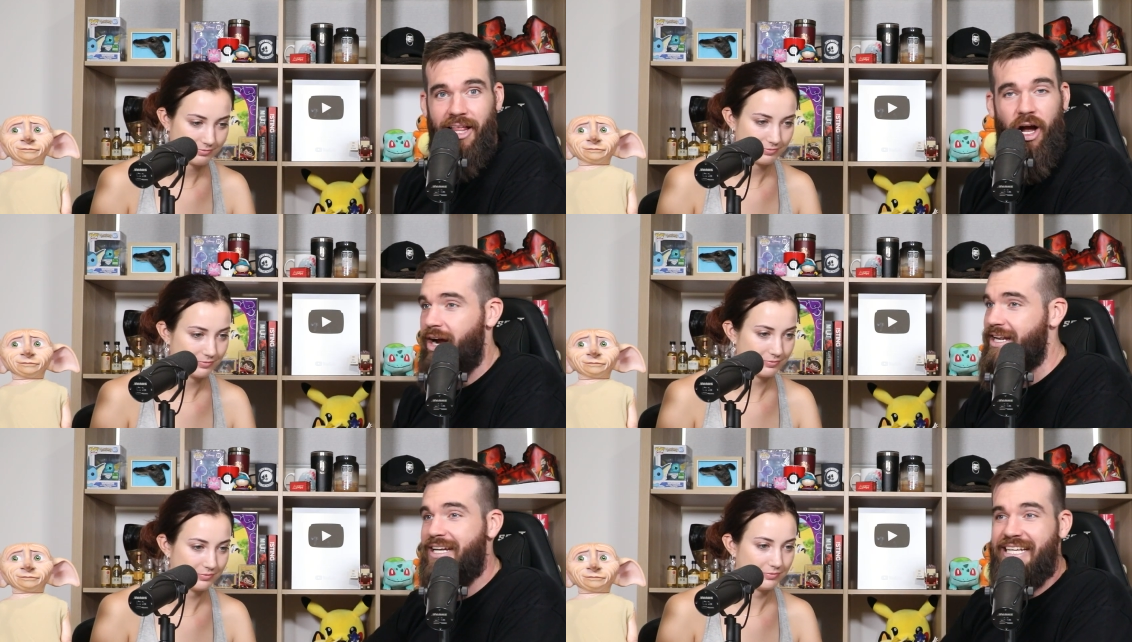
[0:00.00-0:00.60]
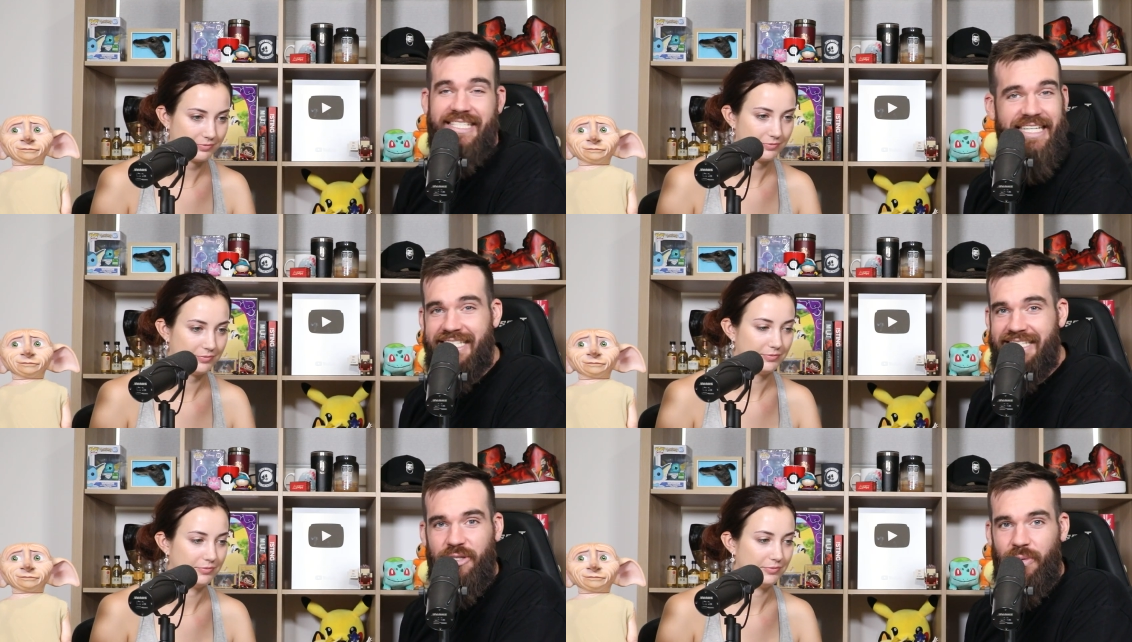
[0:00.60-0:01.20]
Speaker 1: Like I didn't
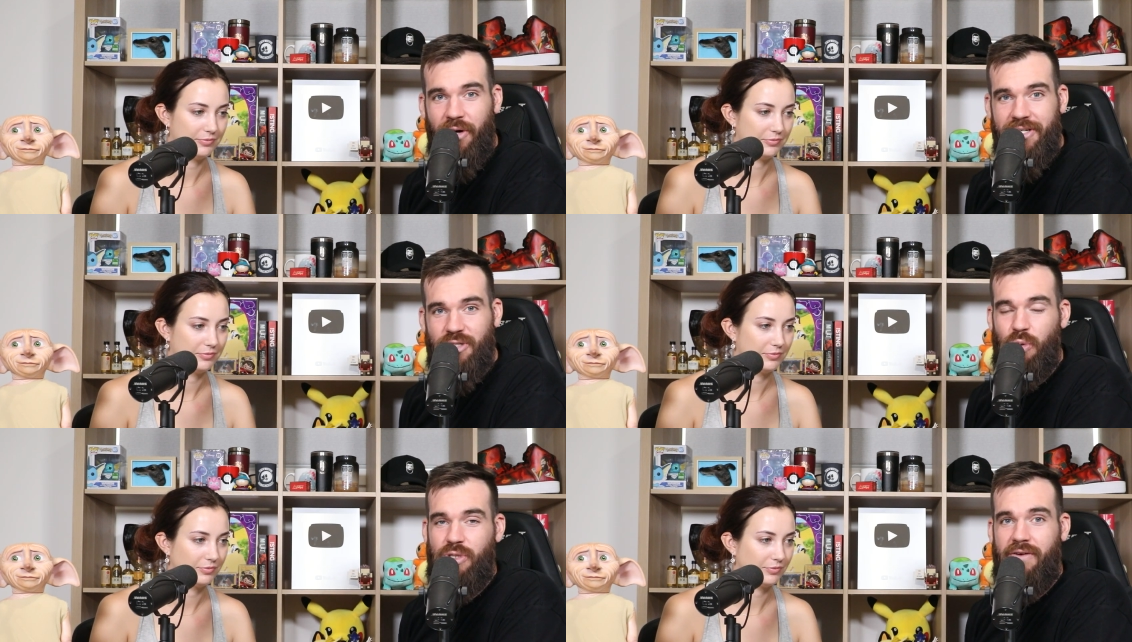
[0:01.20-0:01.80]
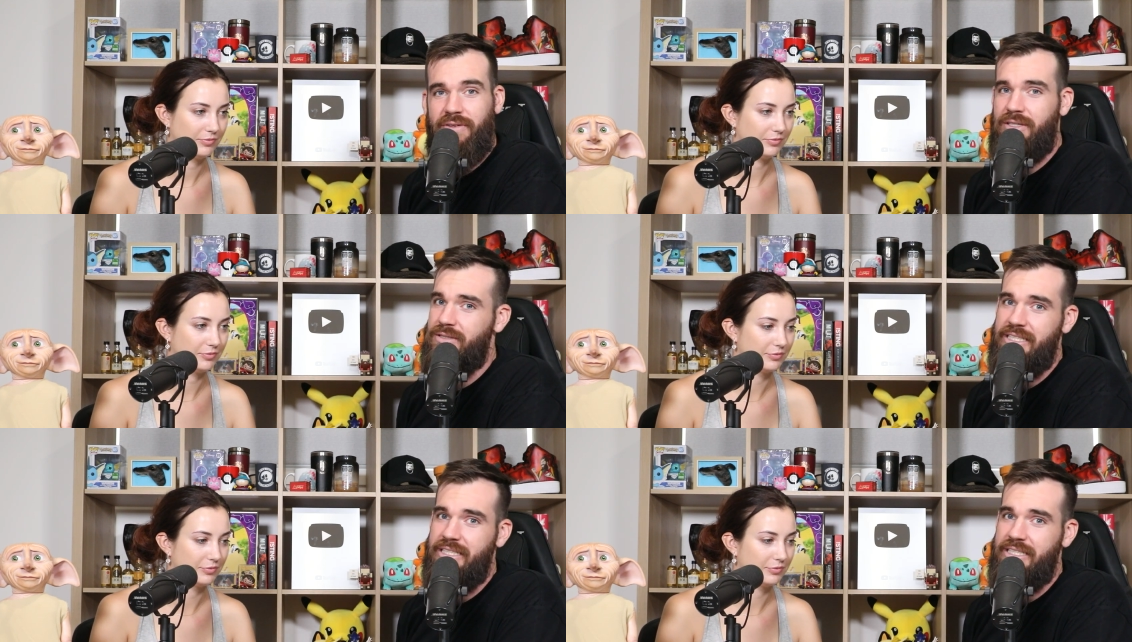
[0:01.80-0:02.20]
exist in the world. He just walked over, little